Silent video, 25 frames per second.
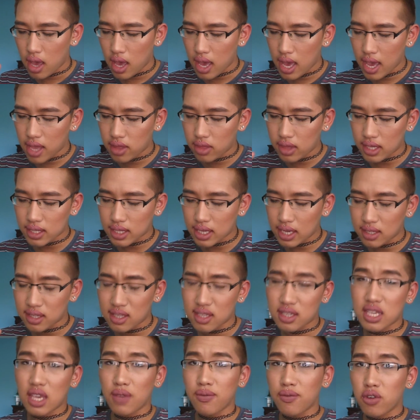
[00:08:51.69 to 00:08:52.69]
And this has the
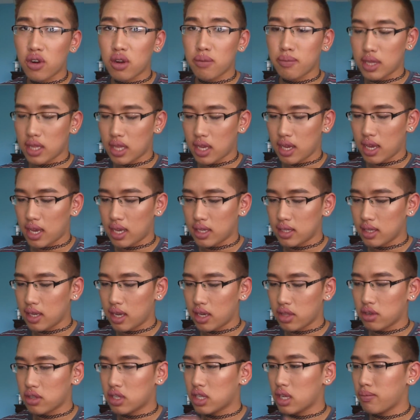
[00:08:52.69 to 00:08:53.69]
same formula as the
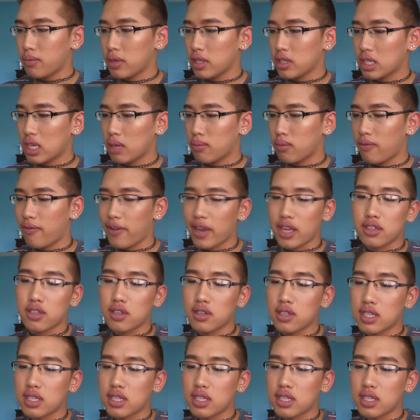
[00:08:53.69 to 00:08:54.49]
other Shimmering Skin Perfector.